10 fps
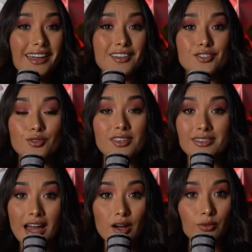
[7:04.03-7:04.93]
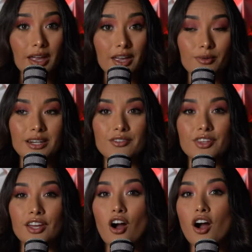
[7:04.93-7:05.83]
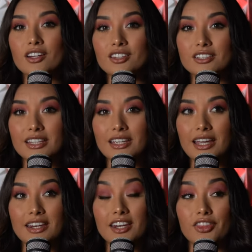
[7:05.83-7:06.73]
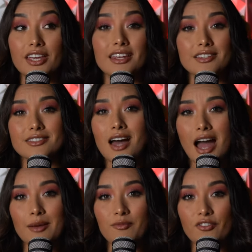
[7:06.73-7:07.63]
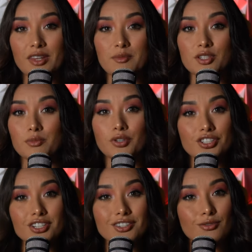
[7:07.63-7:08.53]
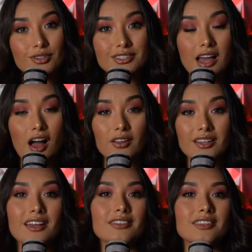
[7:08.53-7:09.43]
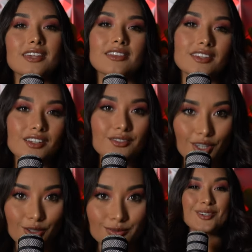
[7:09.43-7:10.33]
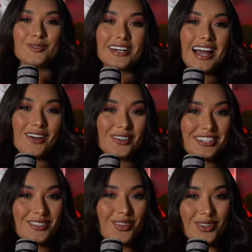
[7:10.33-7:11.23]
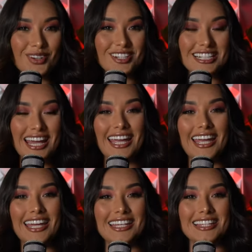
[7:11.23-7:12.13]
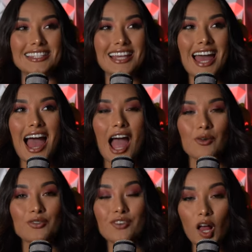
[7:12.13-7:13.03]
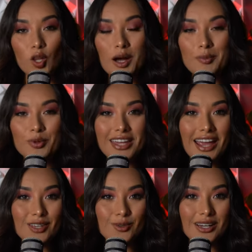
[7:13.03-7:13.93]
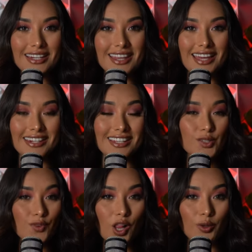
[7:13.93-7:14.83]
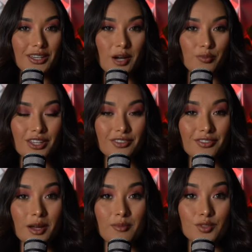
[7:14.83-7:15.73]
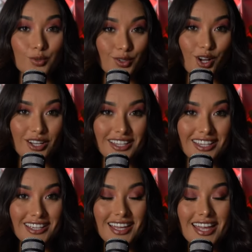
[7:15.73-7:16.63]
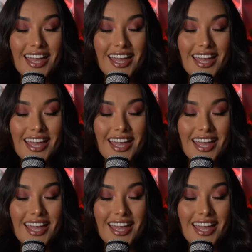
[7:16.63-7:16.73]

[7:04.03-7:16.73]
And so then that way, whenever they are looking and it is time for them to purchase or sell, then they think of you. What I would do Thursday is I would follow up with anyone that needs following up with from door knocking.